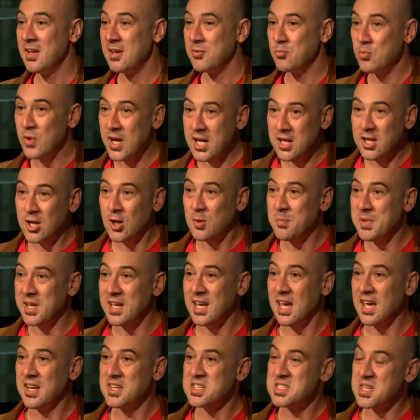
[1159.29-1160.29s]
Radio
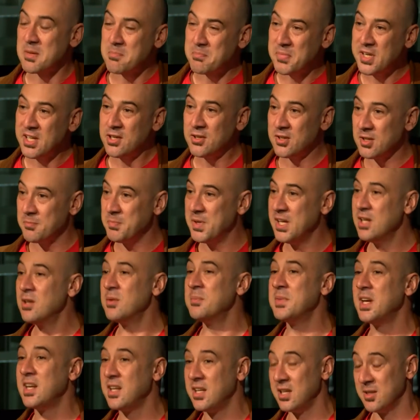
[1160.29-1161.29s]
began as a peer to peer
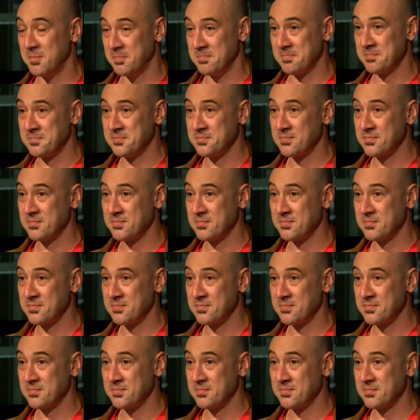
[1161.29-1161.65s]
medium